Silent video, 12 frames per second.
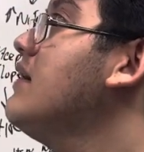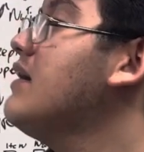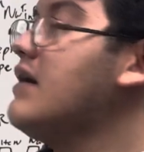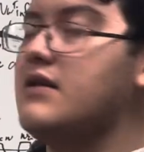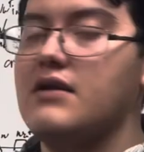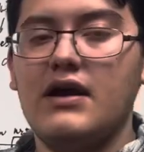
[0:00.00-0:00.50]

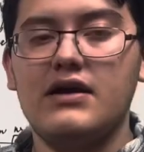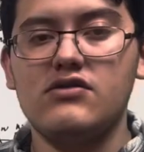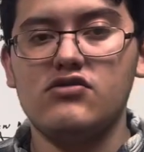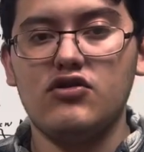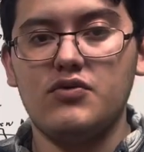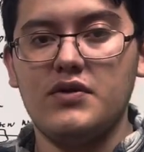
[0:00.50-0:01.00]
in the
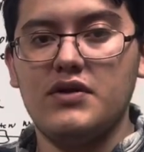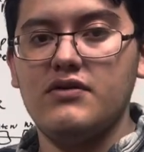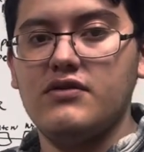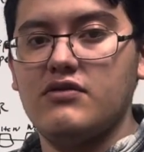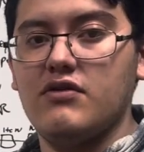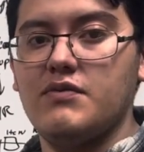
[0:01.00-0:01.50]
Inotropy
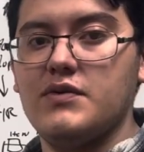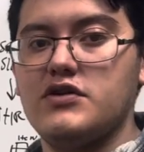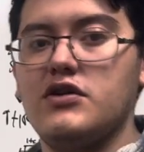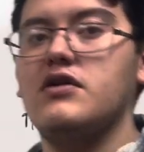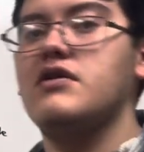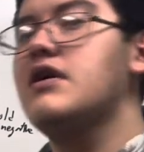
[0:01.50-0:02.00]
Lusitropy
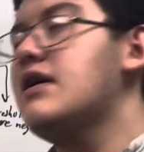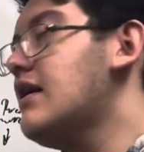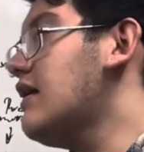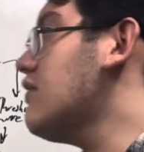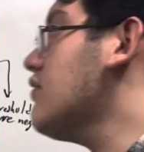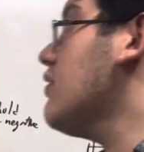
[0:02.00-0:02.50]
chart. And so